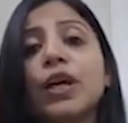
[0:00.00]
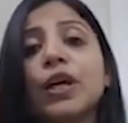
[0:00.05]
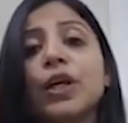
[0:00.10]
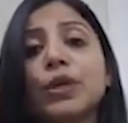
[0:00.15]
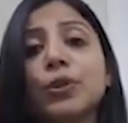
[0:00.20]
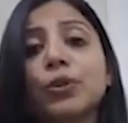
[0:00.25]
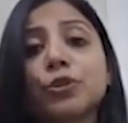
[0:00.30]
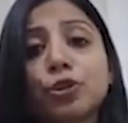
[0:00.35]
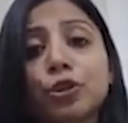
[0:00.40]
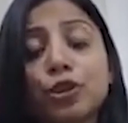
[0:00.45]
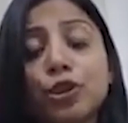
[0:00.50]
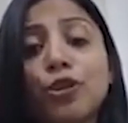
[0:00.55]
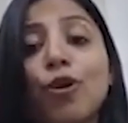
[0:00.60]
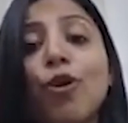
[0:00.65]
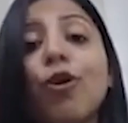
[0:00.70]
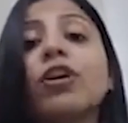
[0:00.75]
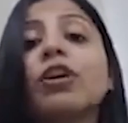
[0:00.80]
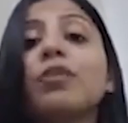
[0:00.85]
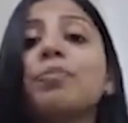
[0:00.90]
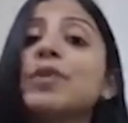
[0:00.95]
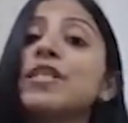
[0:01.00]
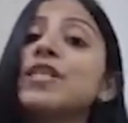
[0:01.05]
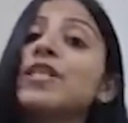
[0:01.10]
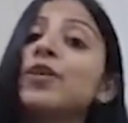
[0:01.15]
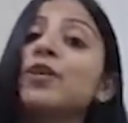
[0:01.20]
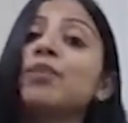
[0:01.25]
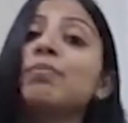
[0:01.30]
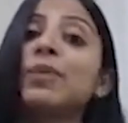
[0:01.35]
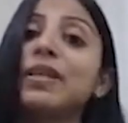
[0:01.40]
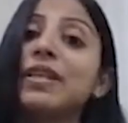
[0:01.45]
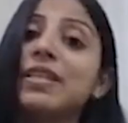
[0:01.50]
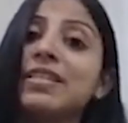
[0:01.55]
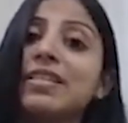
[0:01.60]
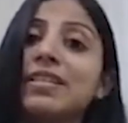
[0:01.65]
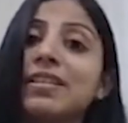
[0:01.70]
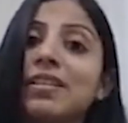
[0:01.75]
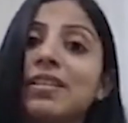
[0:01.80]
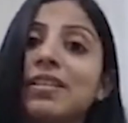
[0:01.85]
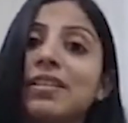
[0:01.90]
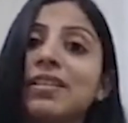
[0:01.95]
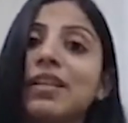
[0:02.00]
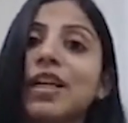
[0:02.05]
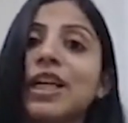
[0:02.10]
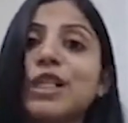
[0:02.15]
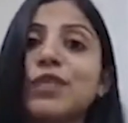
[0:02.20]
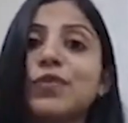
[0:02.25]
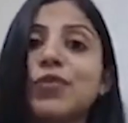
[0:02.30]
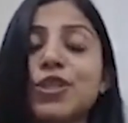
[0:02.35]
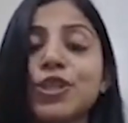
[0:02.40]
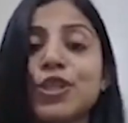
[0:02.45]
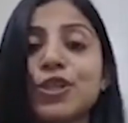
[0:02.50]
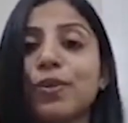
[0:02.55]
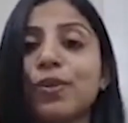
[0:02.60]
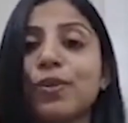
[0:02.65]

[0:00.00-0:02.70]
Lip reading: should not miss your medicine, that's for sure.